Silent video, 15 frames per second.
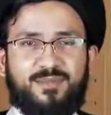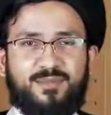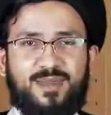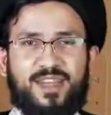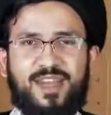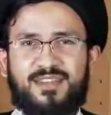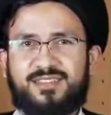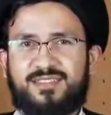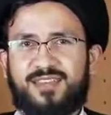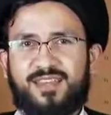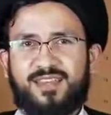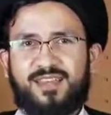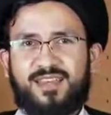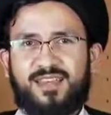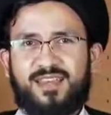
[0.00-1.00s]
By
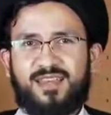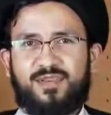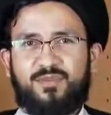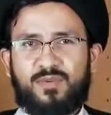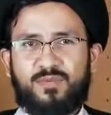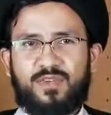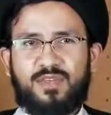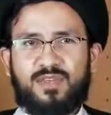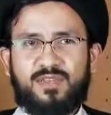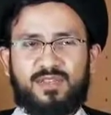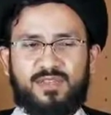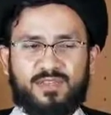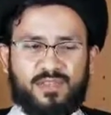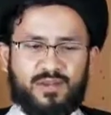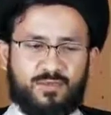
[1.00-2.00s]
astaqiyya, we
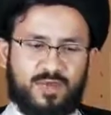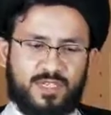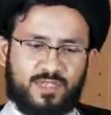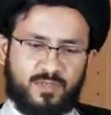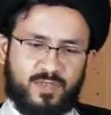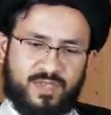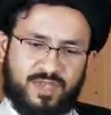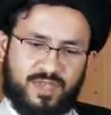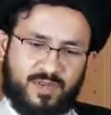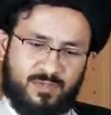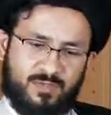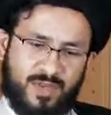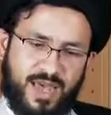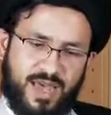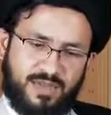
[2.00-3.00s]
mean there must be a
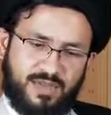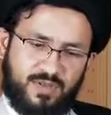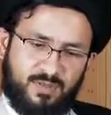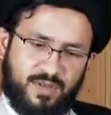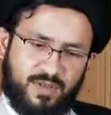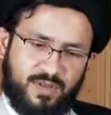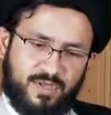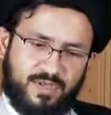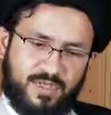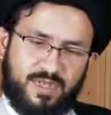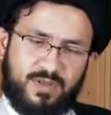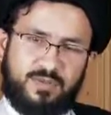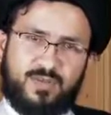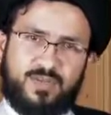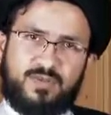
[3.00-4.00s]

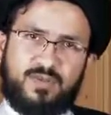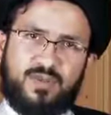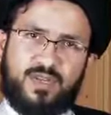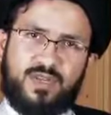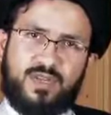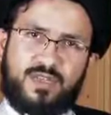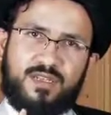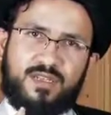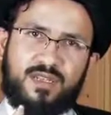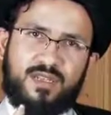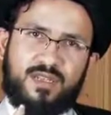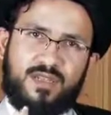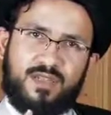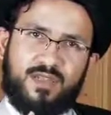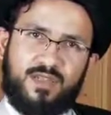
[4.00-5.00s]
compatibility between
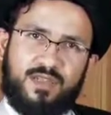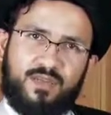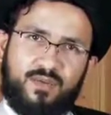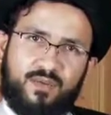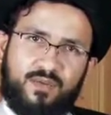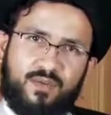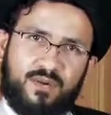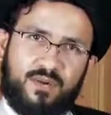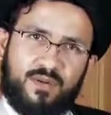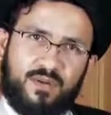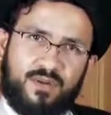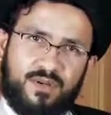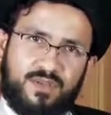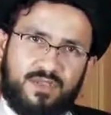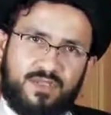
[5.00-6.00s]
the
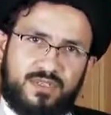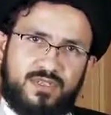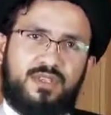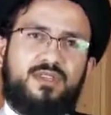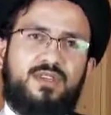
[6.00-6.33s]
words